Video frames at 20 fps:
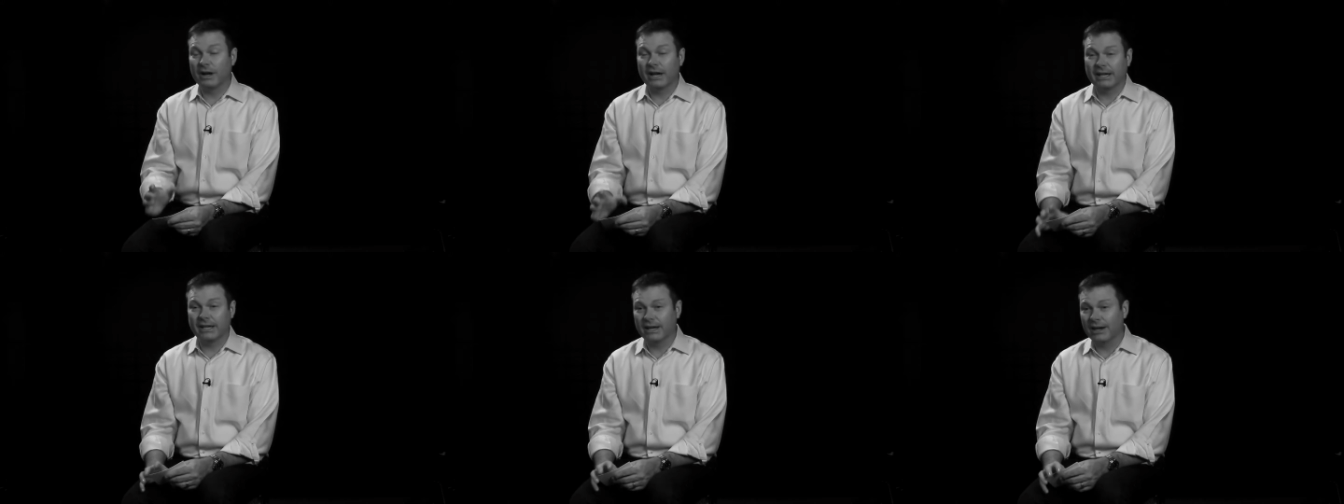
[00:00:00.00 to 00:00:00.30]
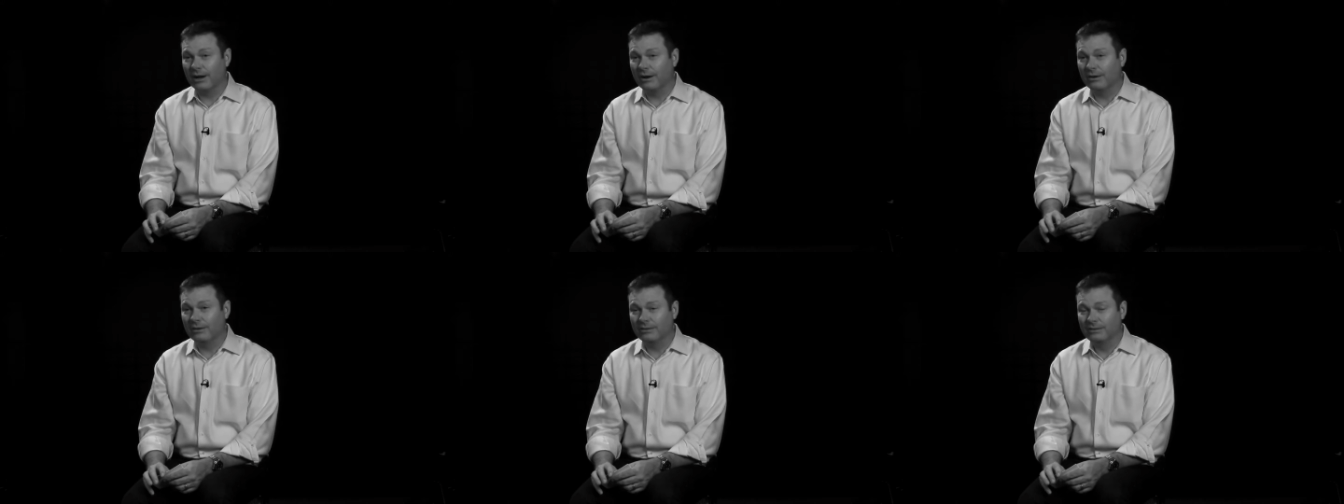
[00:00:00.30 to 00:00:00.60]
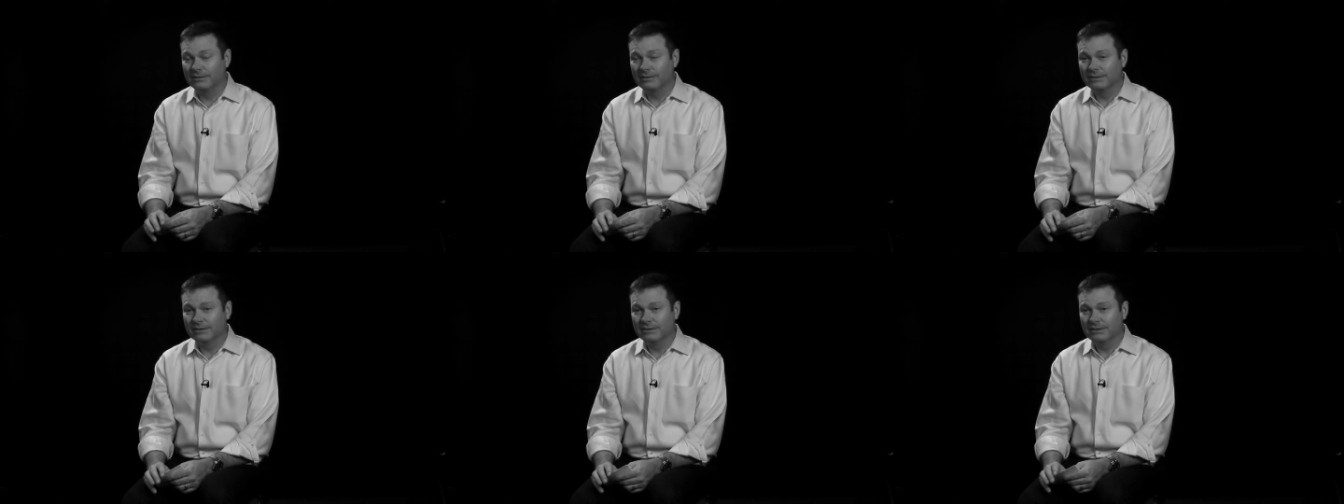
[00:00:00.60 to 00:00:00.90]
I go
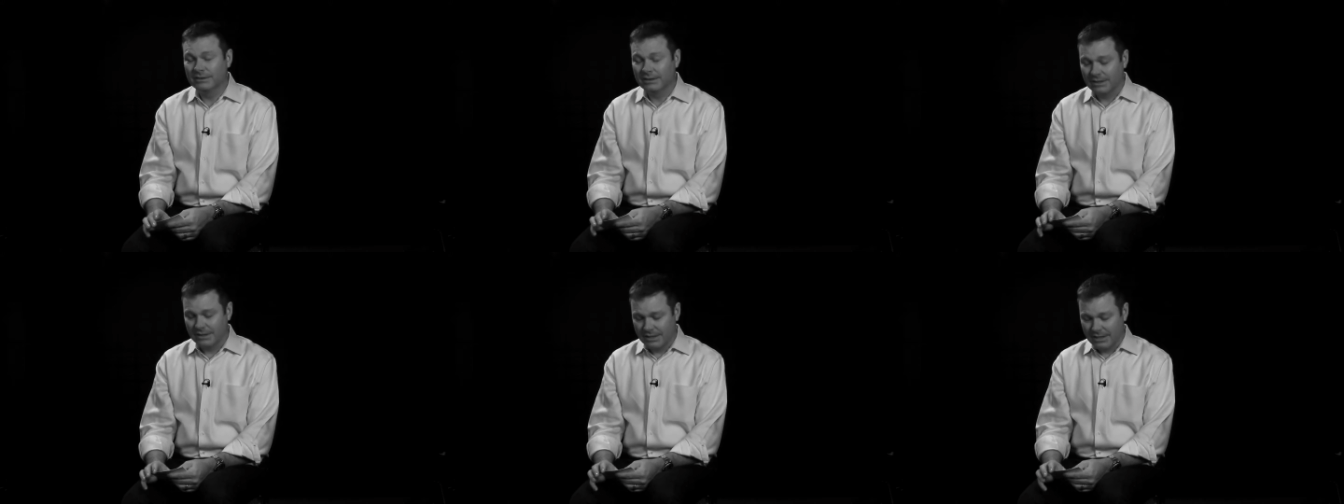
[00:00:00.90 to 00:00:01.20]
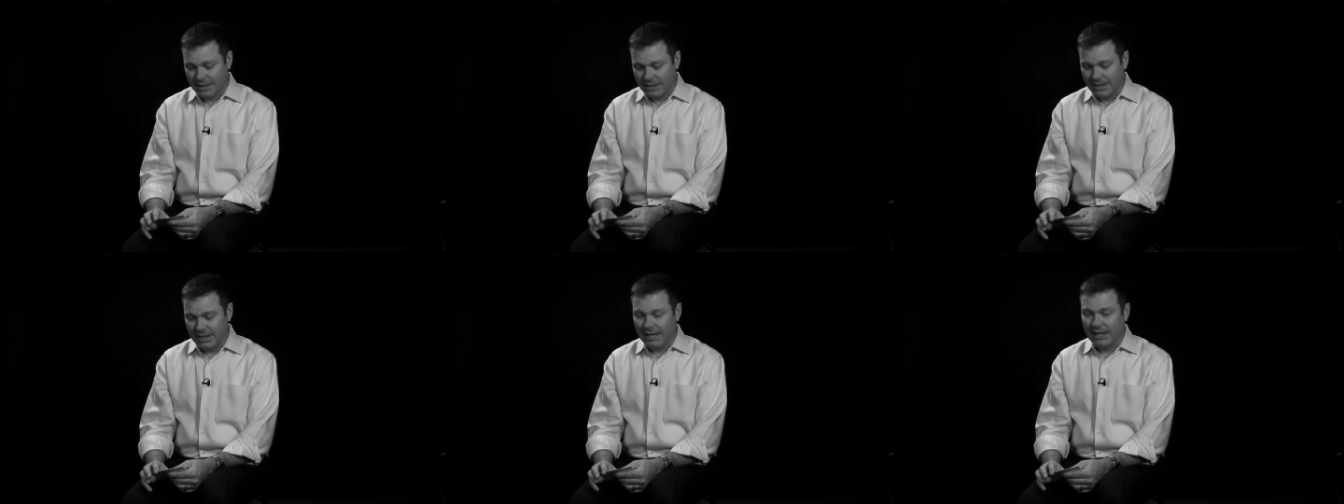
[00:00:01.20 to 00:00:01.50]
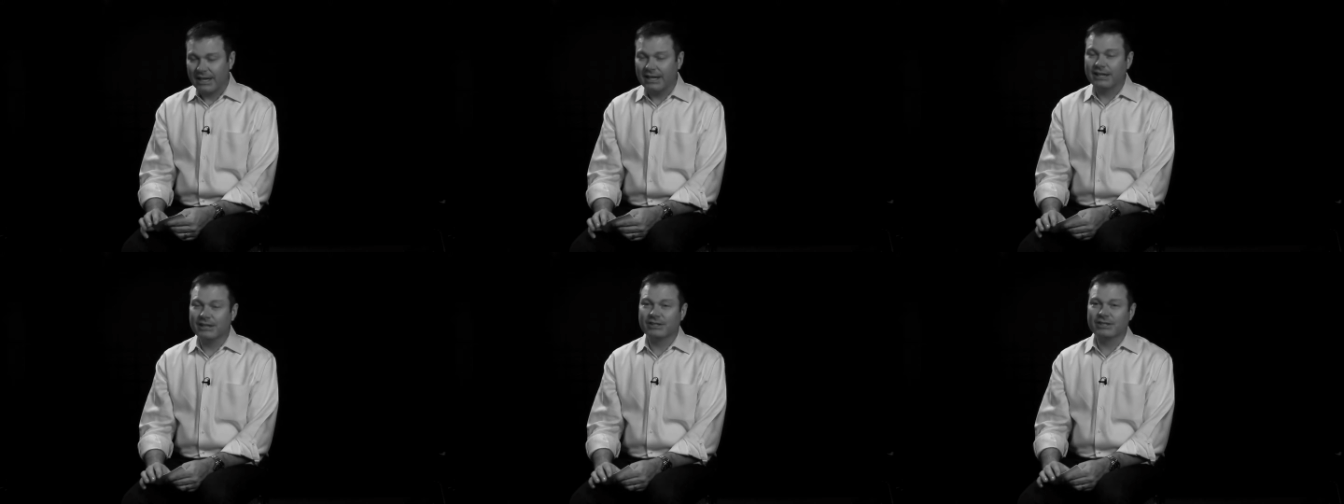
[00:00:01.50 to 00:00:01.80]

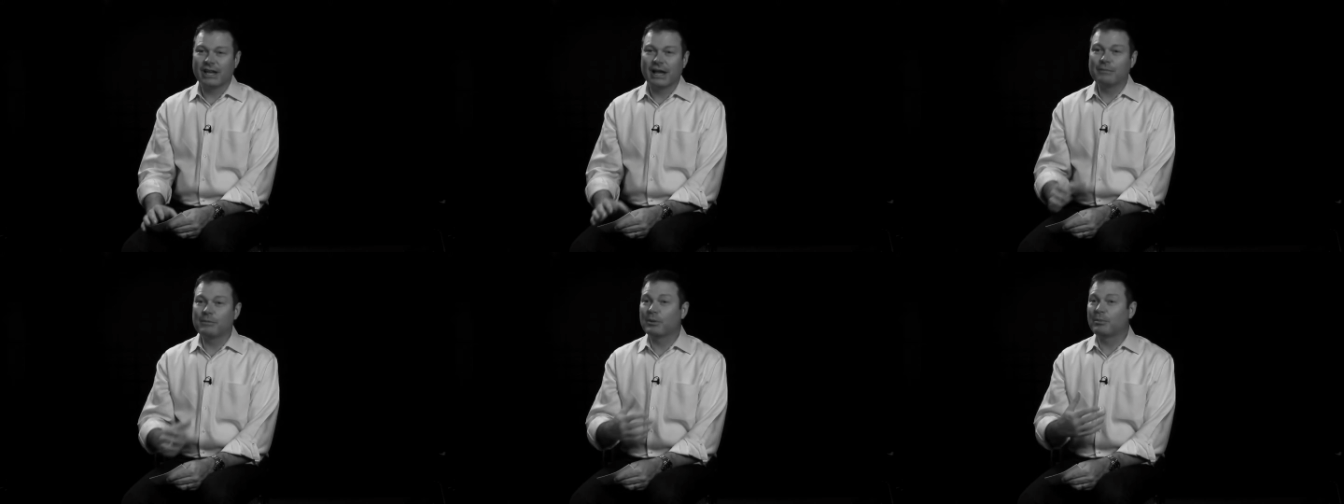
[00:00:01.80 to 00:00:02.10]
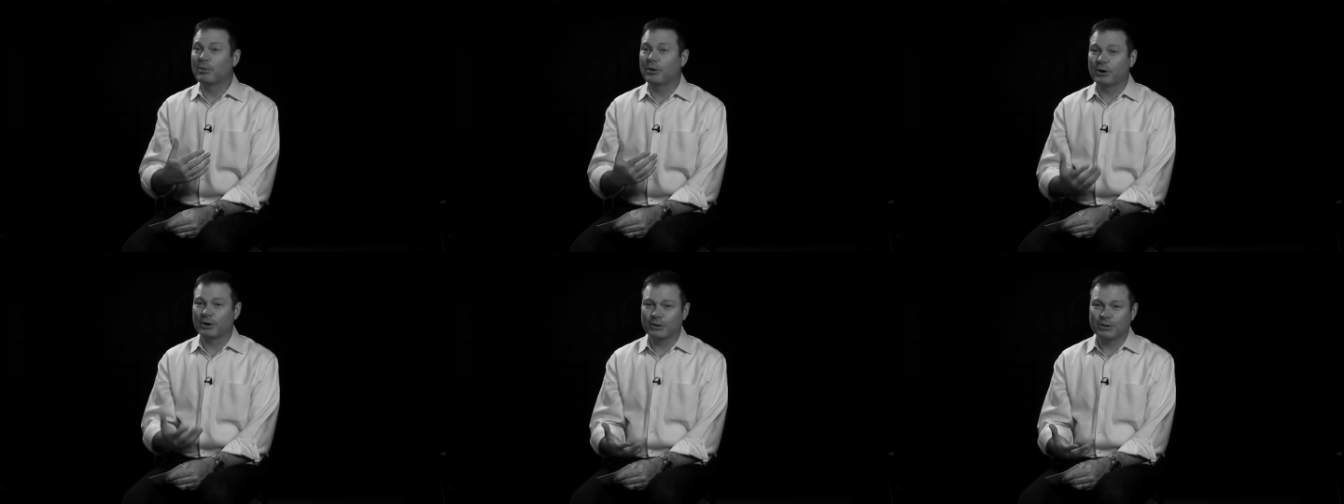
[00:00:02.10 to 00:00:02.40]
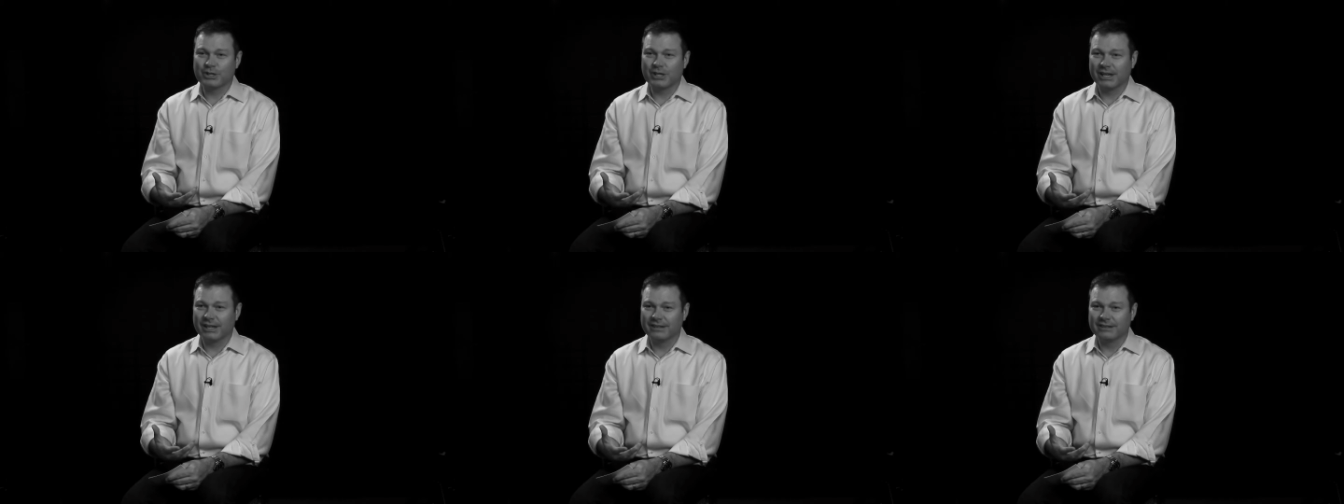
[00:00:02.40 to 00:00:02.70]
is I'm a
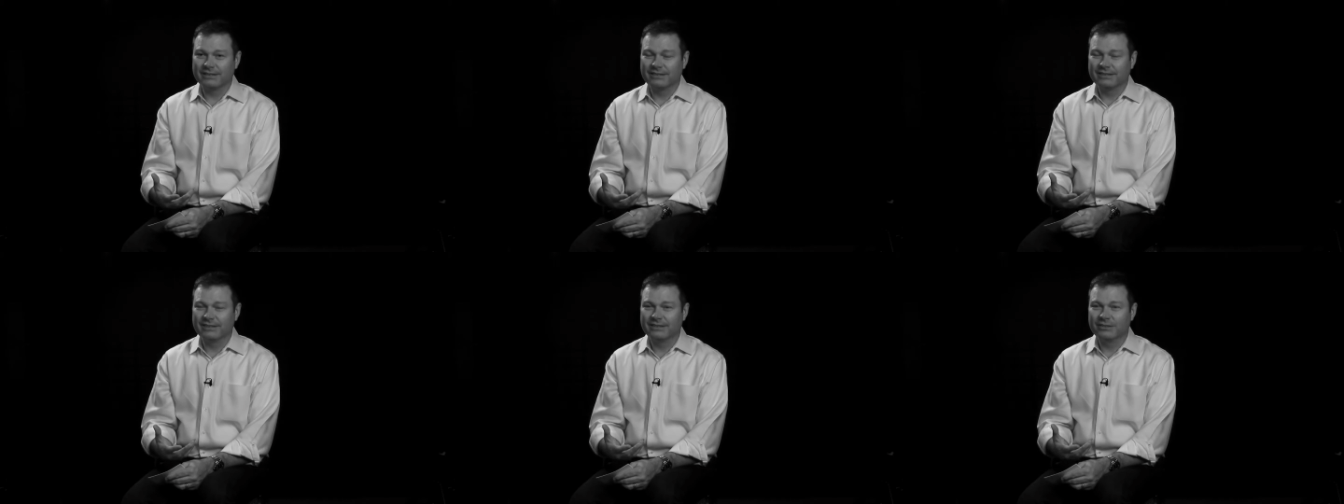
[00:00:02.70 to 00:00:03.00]
person.